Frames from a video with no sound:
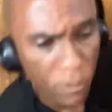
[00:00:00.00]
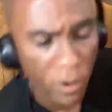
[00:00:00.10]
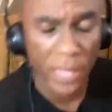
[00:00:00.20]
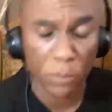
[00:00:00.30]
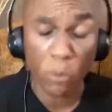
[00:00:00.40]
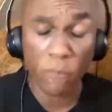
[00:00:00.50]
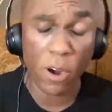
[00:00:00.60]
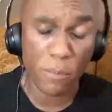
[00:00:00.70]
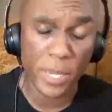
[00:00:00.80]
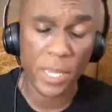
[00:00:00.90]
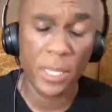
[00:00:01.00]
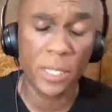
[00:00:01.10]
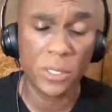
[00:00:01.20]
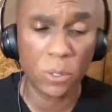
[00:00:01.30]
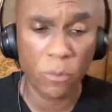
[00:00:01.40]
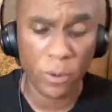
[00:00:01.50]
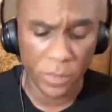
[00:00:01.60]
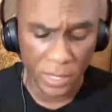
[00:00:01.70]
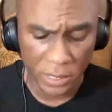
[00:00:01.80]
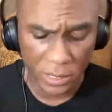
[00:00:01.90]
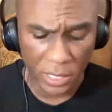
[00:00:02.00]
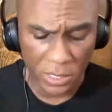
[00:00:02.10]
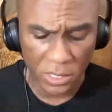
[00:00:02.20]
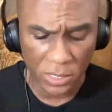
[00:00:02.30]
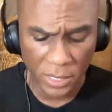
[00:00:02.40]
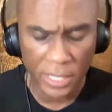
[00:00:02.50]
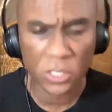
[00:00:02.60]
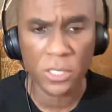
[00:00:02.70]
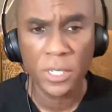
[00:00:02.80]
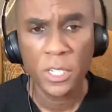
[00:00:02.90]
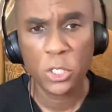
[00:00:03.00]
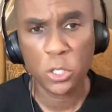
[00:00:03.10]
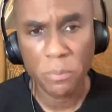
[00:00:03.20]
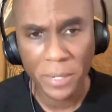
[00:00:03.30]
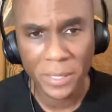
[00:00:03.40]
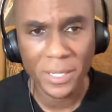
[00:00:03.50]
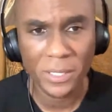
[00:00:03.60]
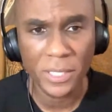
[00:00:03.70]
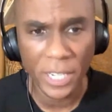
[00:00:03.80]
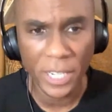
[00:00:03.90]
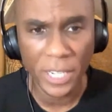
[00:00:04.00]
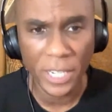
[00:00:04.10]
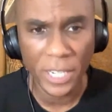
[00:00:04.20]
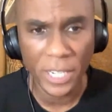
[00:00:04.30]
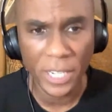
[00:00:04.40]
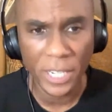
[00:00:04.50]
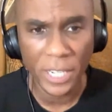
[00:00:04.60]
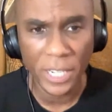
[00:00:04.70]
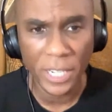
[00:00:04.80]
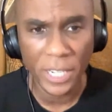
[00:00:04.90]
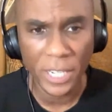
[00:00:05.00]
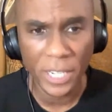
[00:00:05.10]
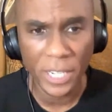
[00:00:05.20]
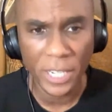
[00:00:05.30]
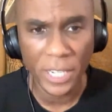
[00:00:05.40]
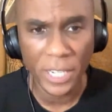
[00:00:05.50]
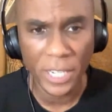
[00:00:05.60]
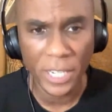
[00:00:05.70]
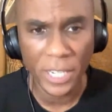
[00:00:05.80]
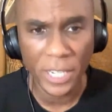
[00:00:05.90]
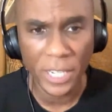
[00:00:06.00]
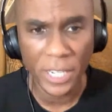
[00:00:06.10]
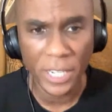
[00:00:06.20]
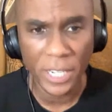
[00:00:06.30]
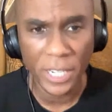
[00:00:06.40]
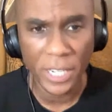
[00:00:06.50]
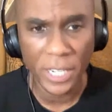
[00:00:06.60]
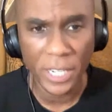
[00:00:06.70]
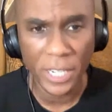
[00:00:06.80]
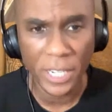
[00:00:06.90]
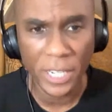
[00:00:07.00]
animal farming and so forth. And this leads to such tremendous detriment to uh, to to individuals.